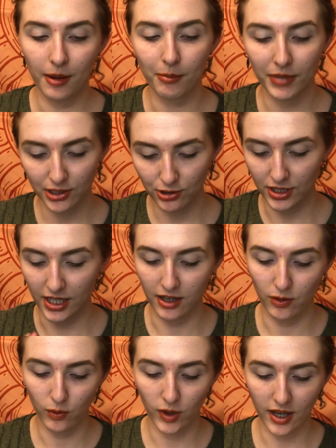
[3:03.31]
But today
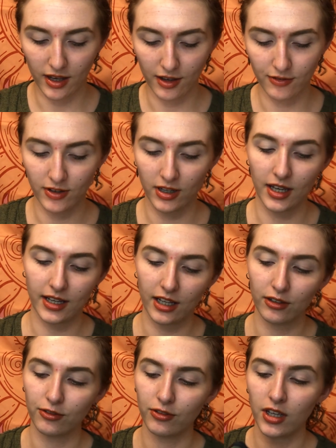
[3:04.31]
I
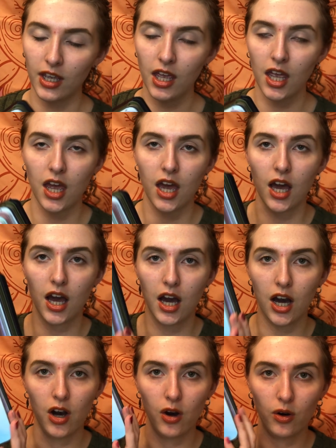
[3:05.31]
kind
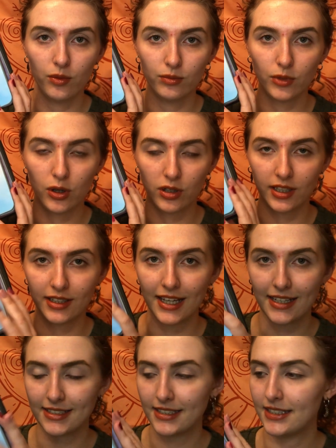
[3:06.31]
of
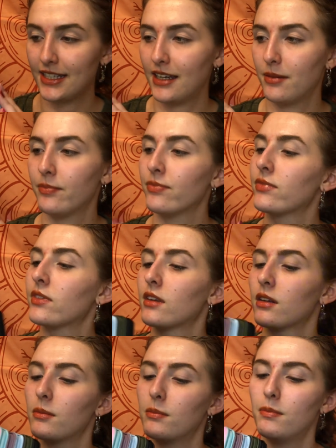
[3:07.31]
organized them
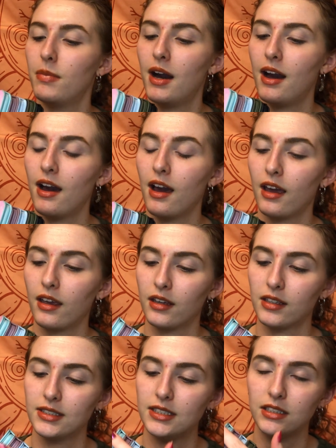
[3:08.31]
by
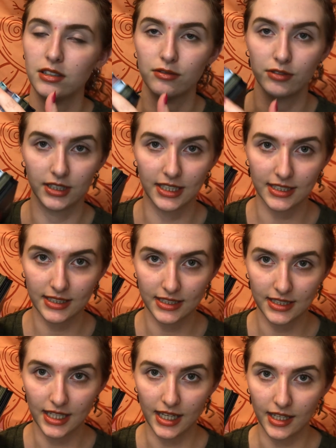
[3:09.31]
the release
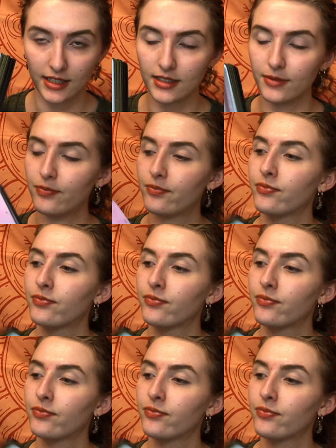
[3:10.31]
date,